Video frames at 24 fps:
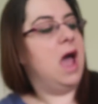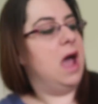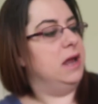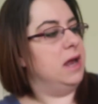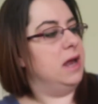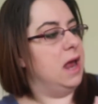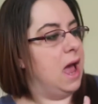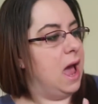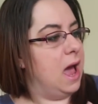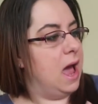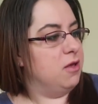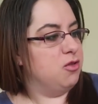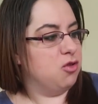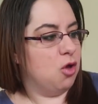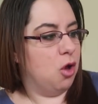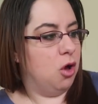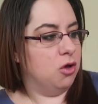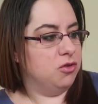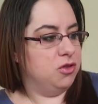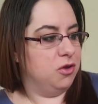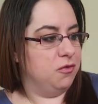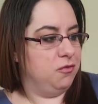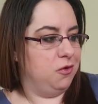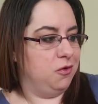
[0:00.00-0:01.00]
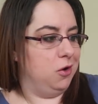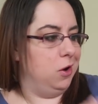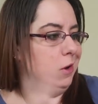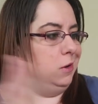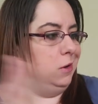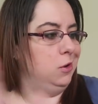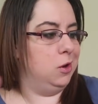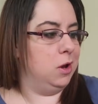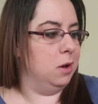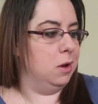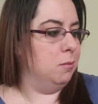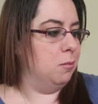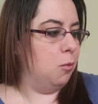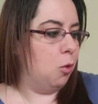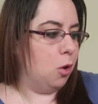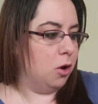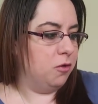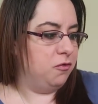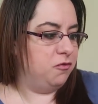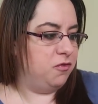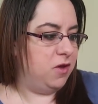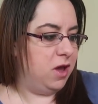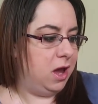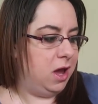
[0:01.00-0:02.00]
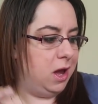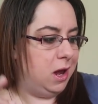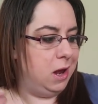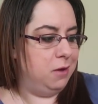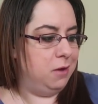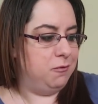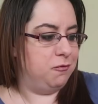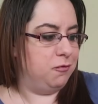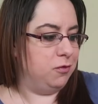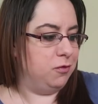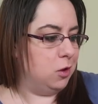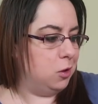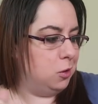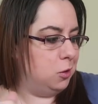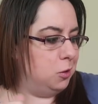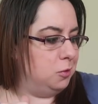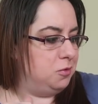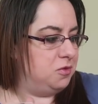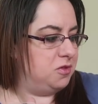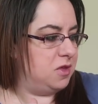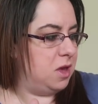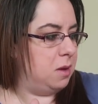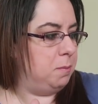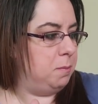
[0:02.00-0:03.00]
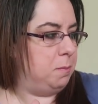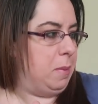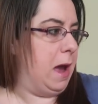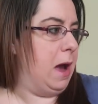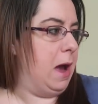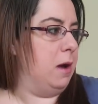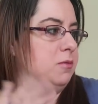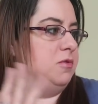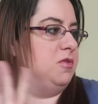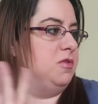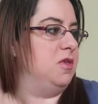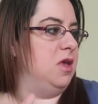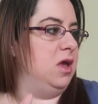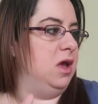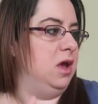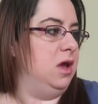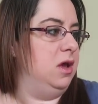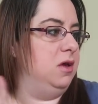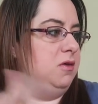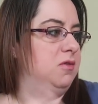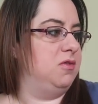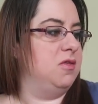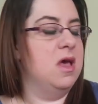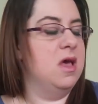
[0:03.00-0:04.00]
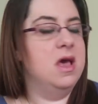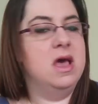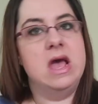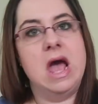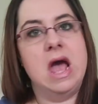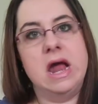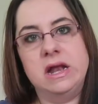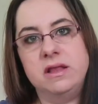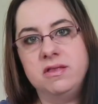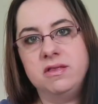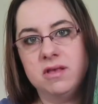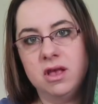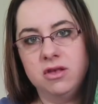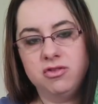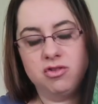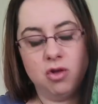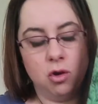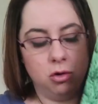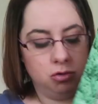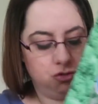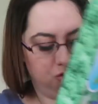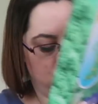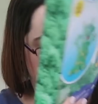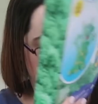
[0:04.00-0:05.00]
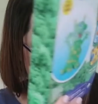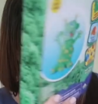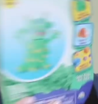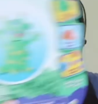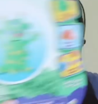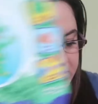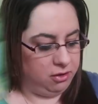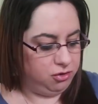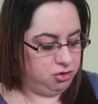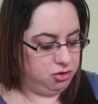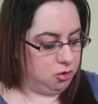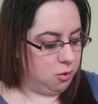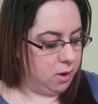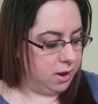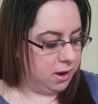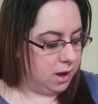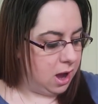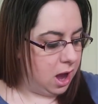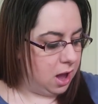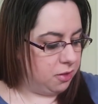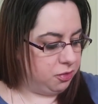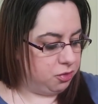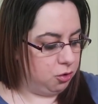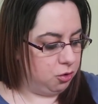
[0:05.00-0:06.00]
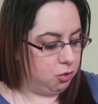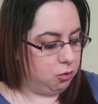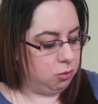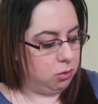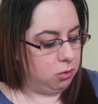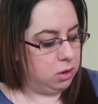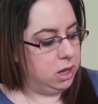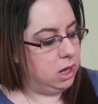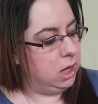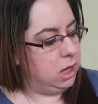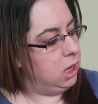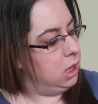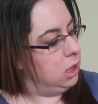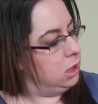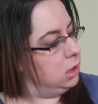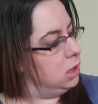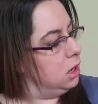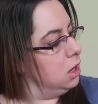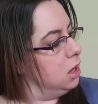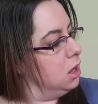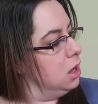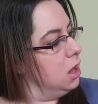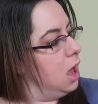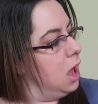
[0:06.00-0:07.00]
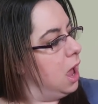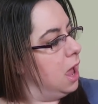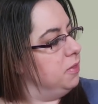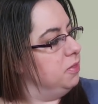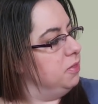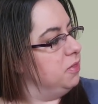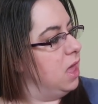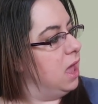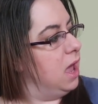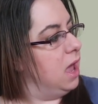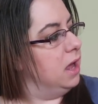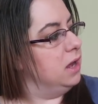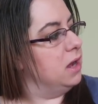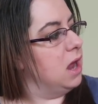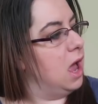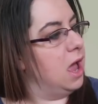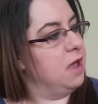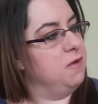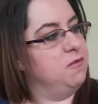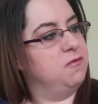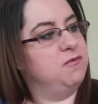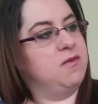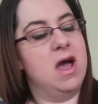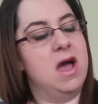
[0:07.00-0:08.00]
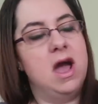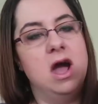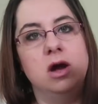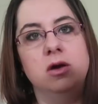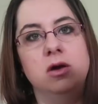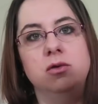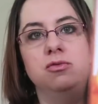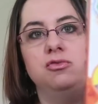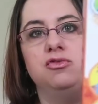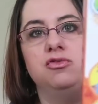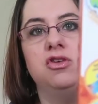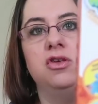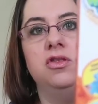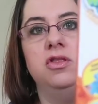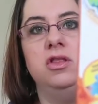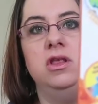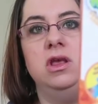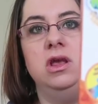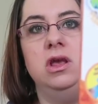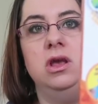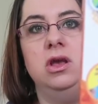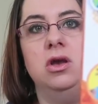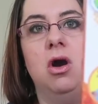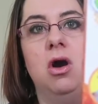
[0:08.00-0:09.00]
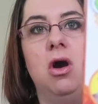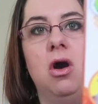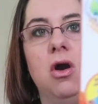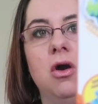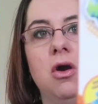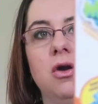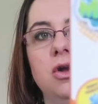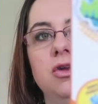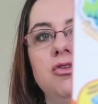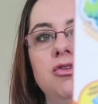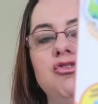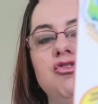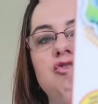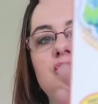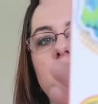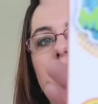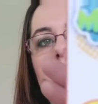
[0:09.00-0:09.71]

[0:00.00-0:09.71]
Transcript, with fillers: and it has all different, you can morph it, it floats, it bounces, and it says ultralight. So I got the green, and then I found the orange